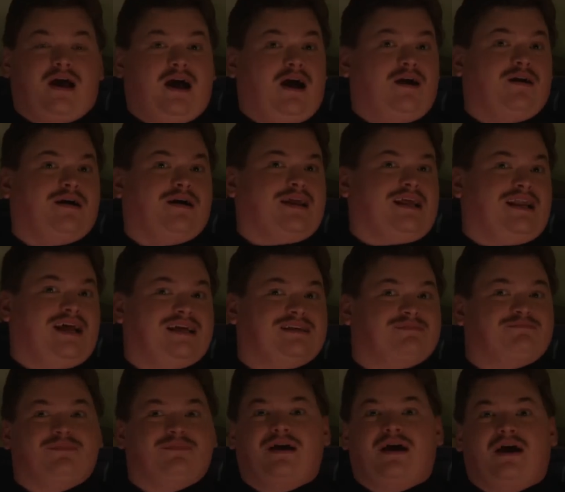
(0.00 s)
Uh, can I,
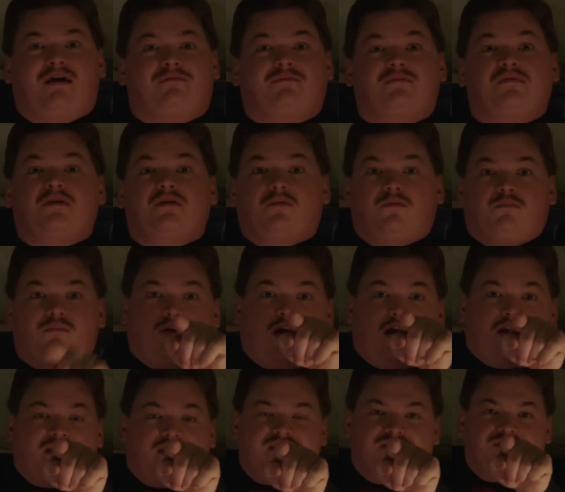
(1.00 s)
uh,
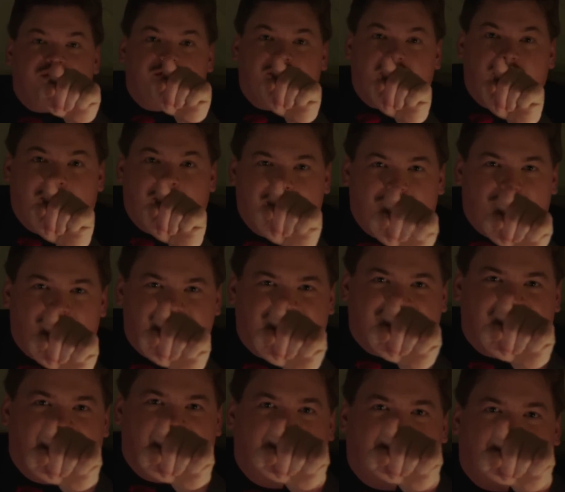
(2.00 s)
Brock Lesnar, oh, you're a no.
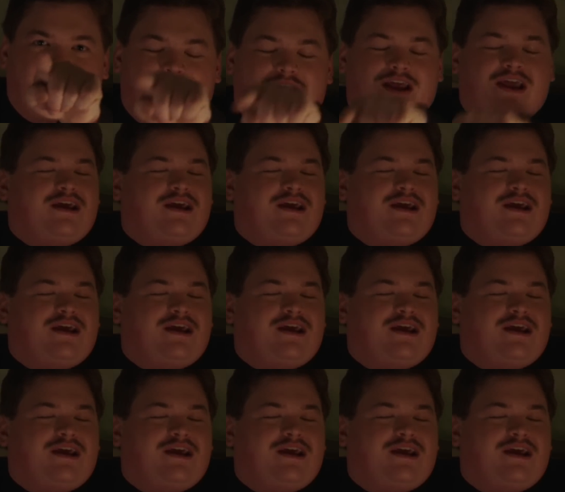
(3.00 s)
mercenary.